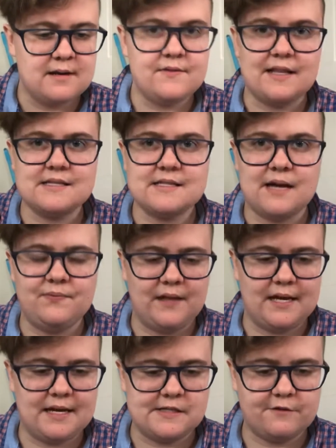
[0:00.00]
Then
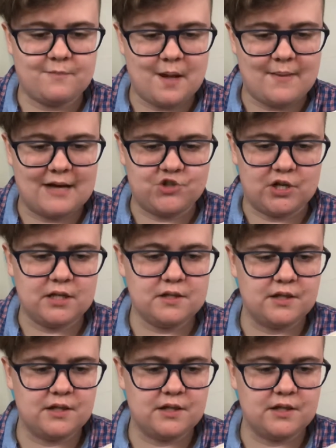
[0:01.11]
suddenly, as if by magic,